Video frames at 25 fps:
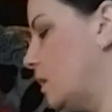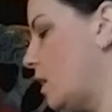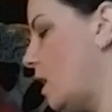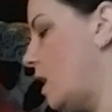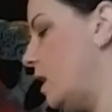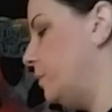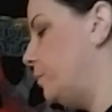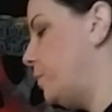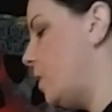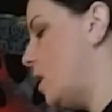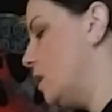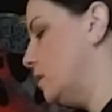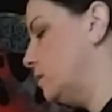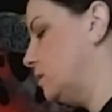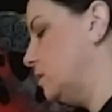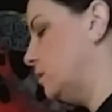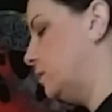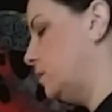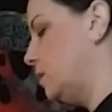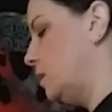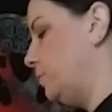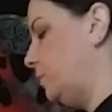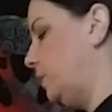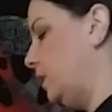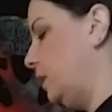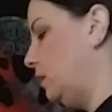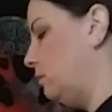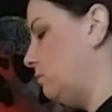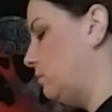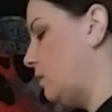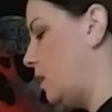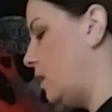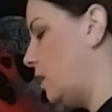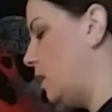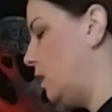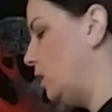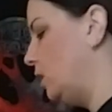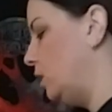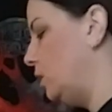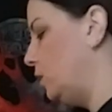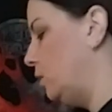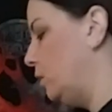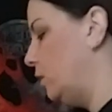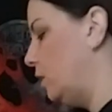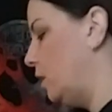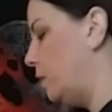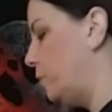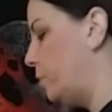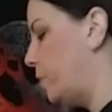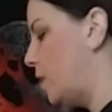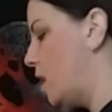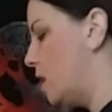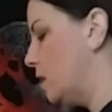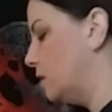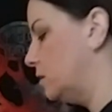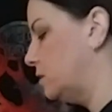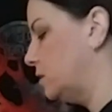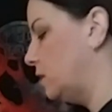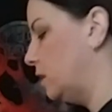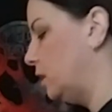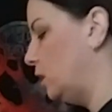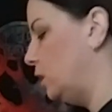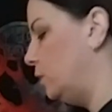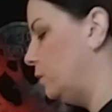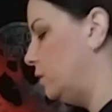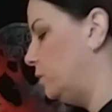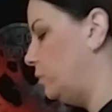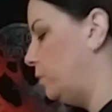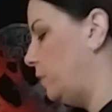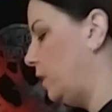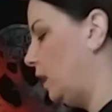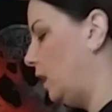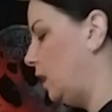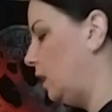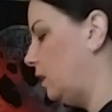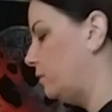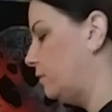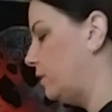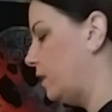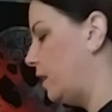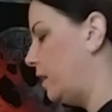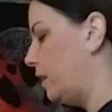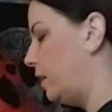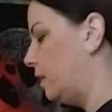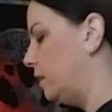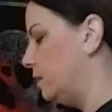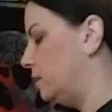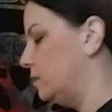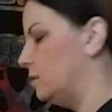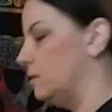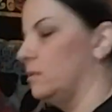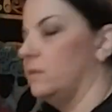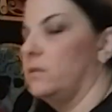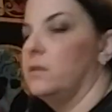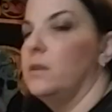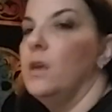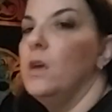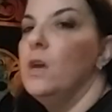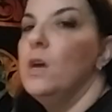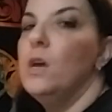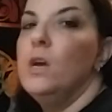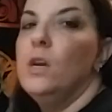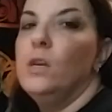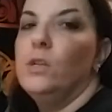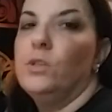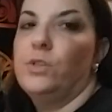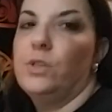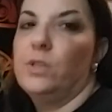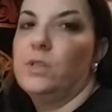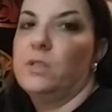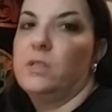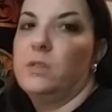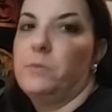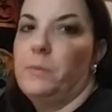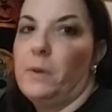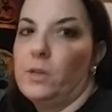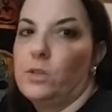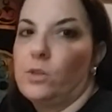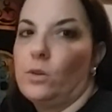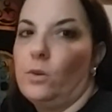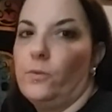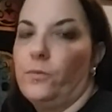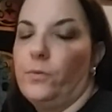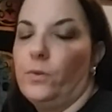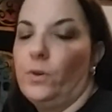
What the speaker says: a God Box is something that a box that you would make that is just special